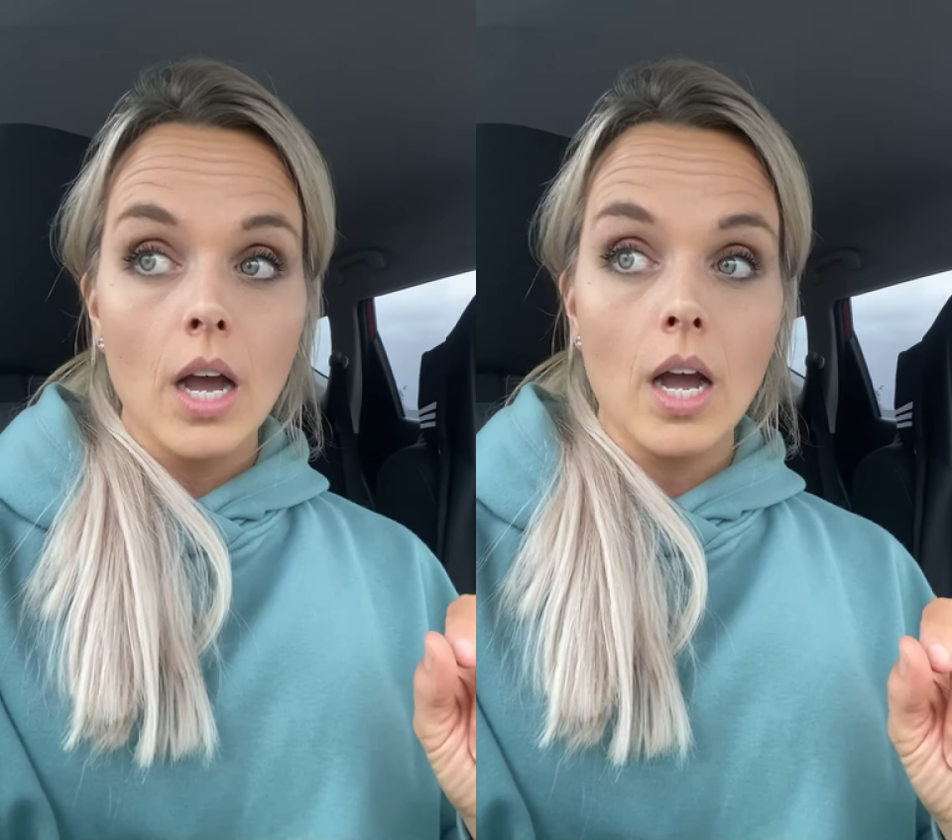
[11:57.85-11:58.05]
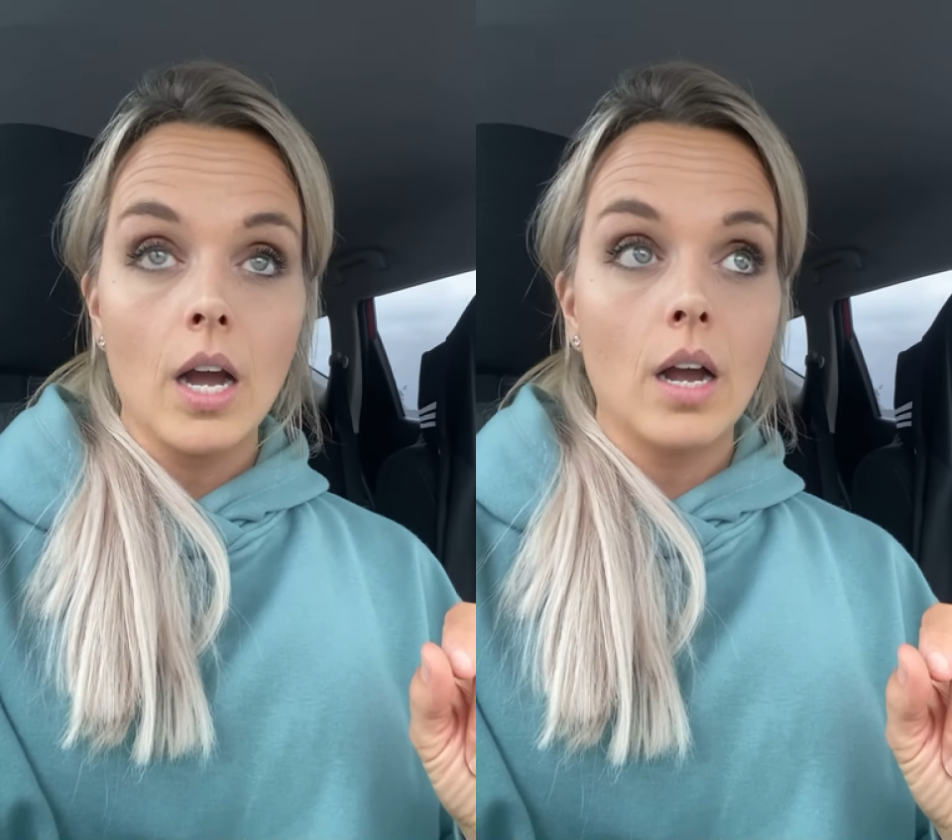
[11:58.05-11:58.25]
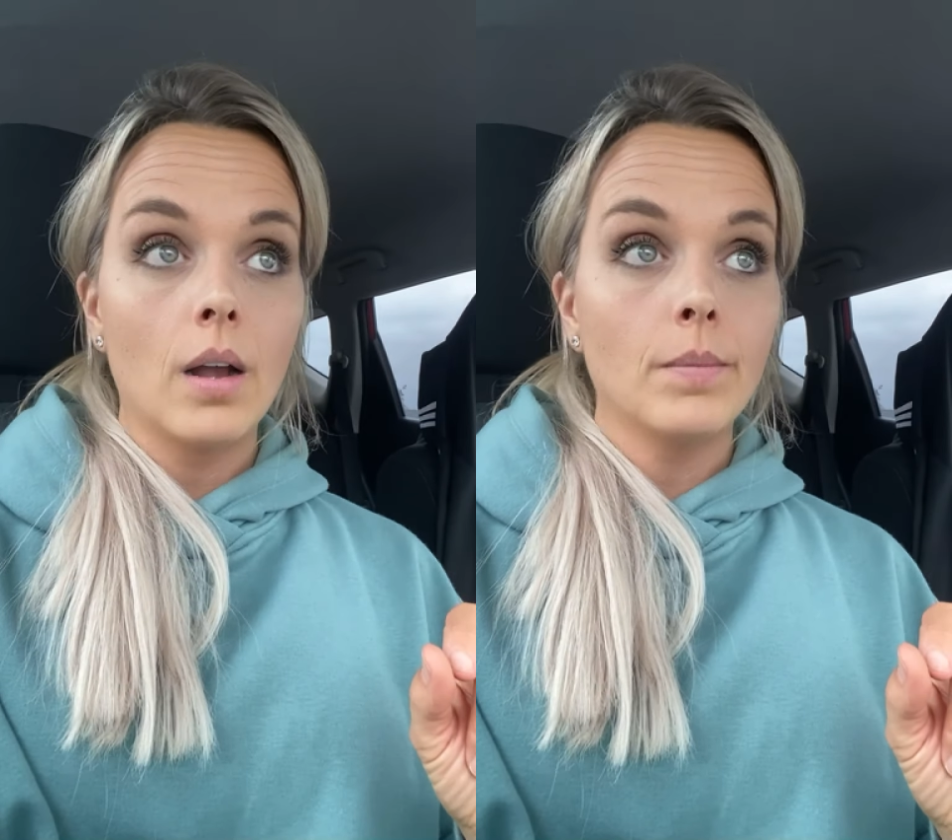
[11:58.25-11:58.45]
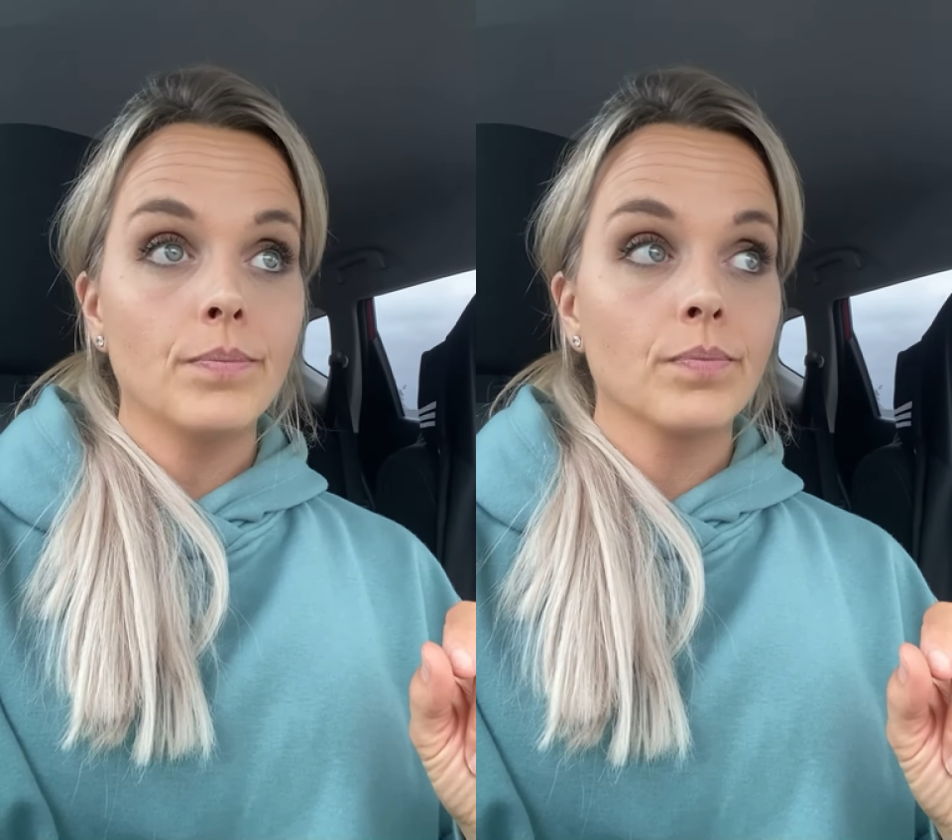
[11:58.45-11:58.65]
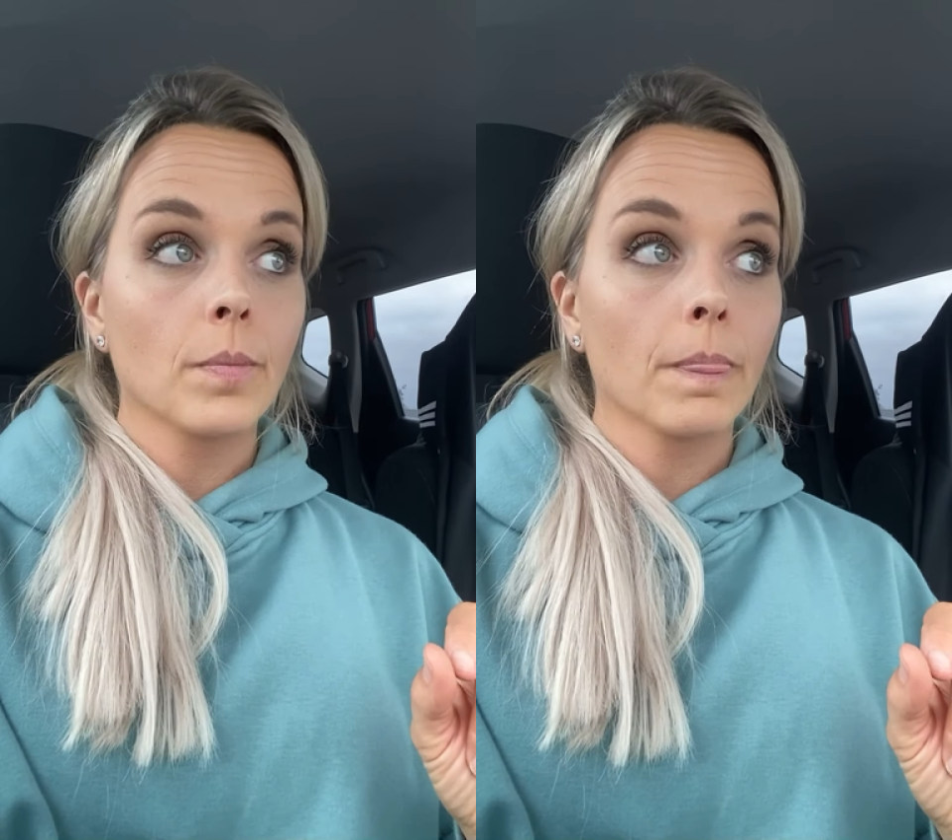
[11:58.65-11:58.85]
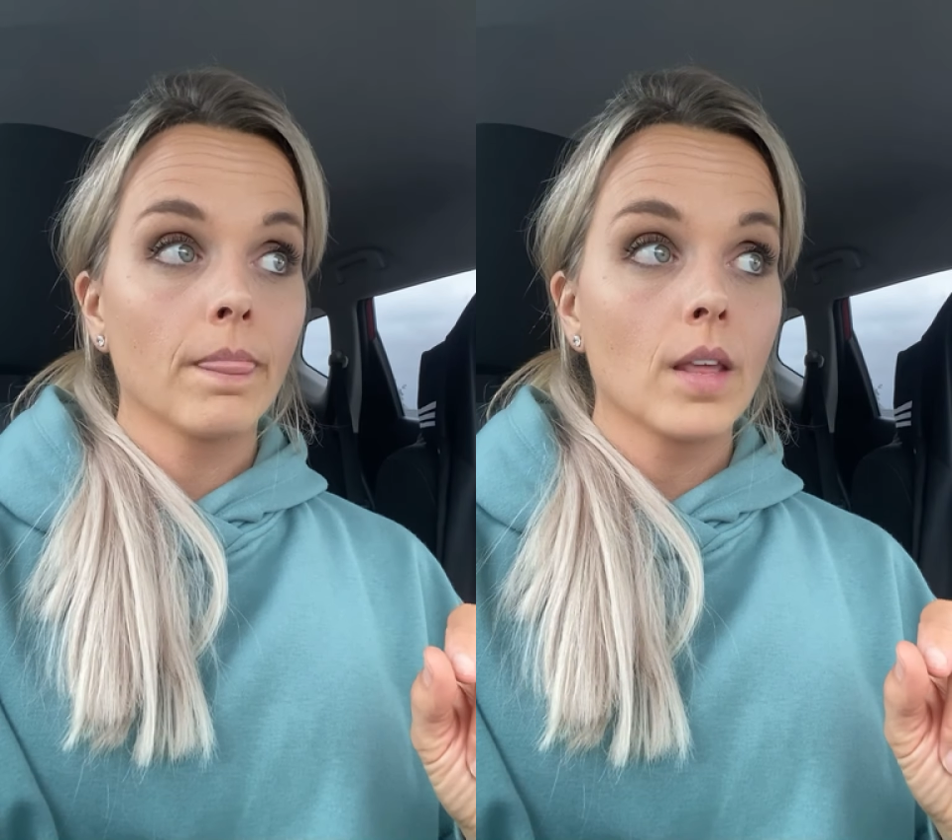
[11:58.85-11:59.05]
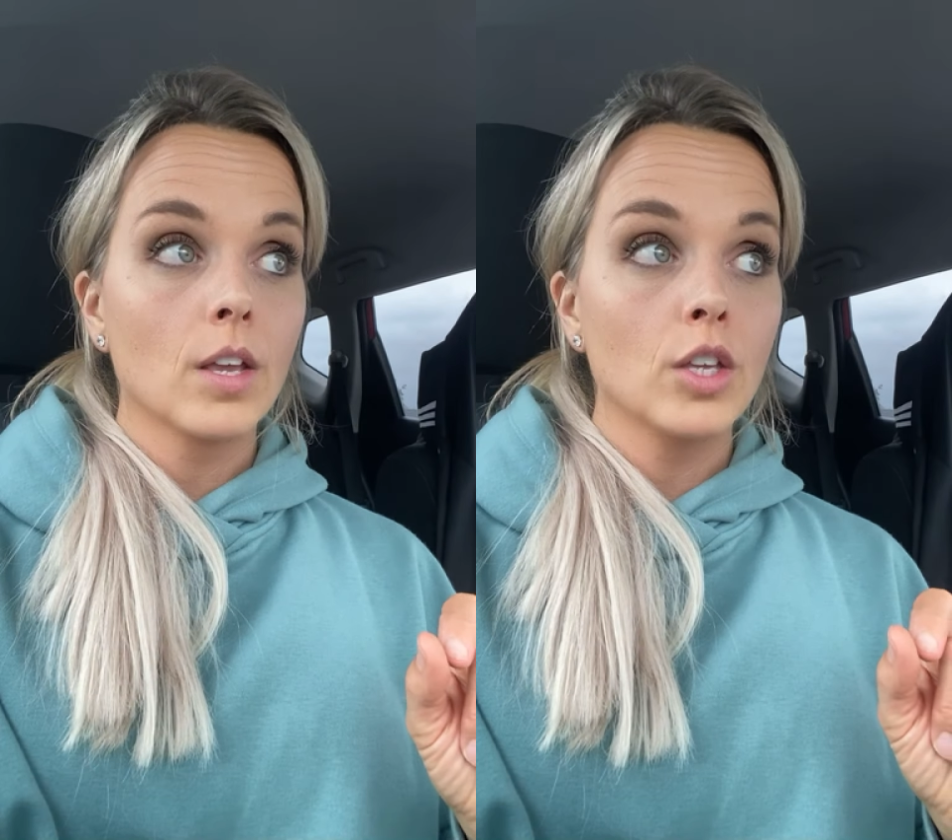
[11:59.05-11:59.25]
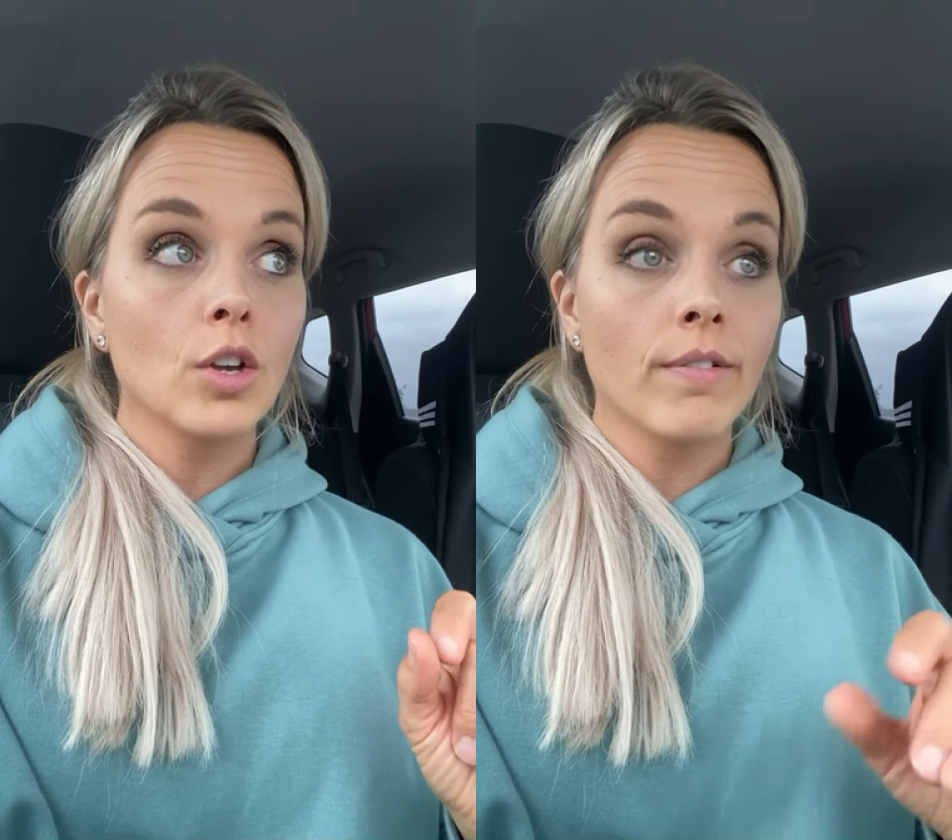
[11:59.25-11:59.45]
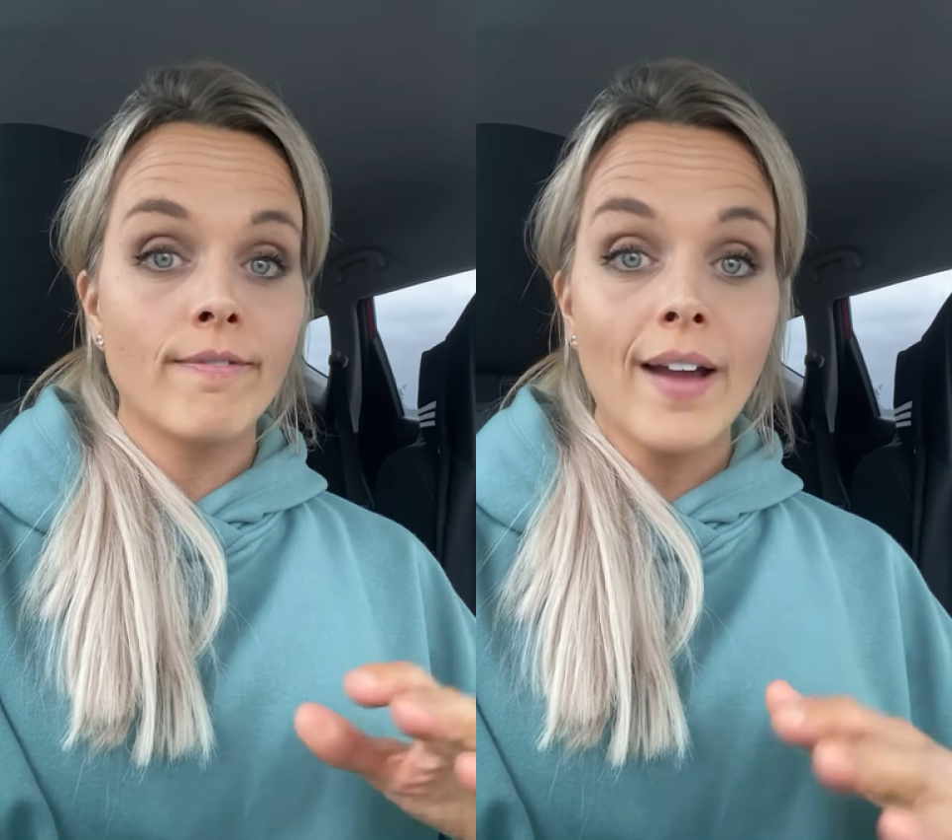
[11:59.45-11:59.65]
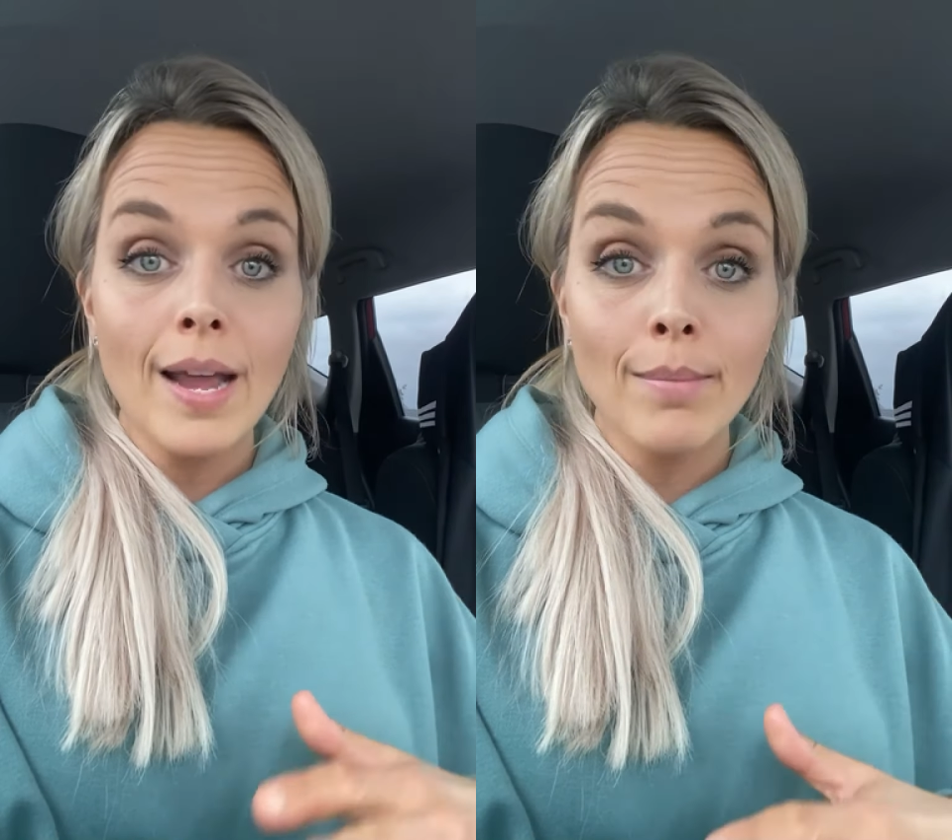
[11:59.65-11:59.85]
Your fiber